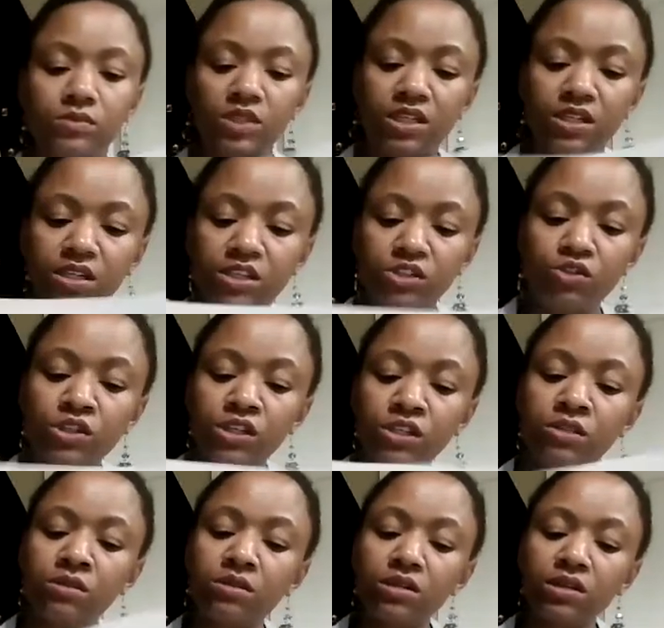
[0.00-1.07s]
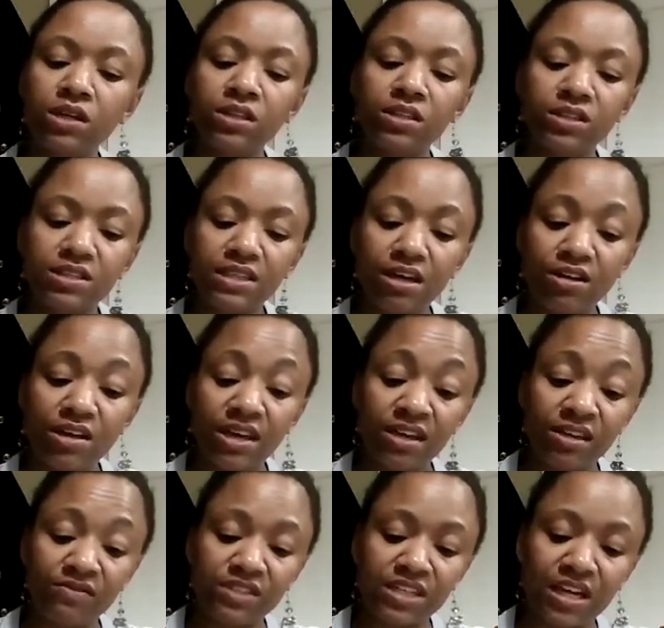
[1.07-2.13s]
and again, you can cut this out ahead
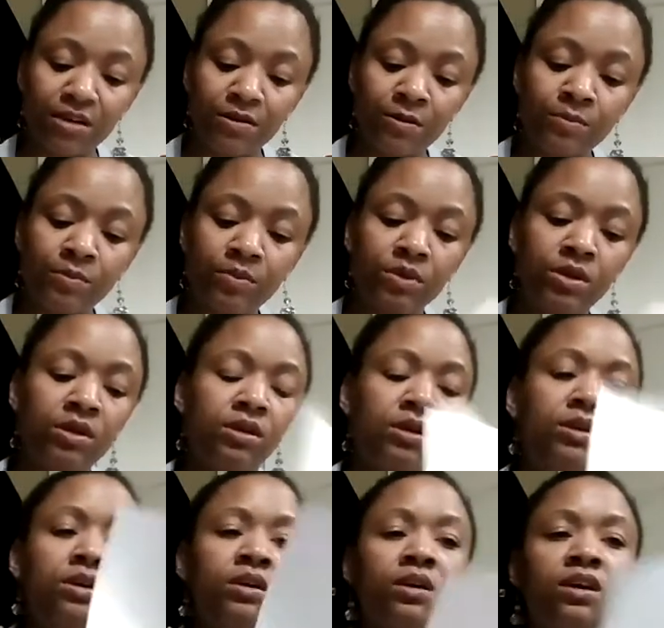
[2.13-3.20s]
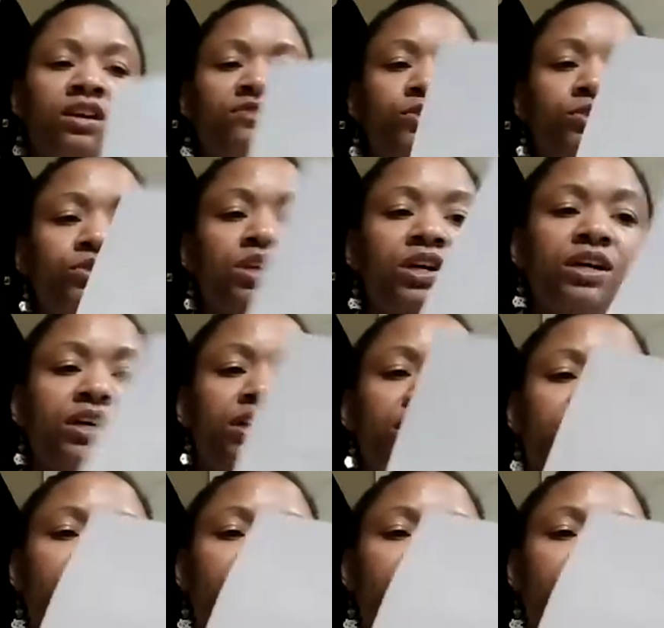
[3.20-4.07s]
of time if you'd like.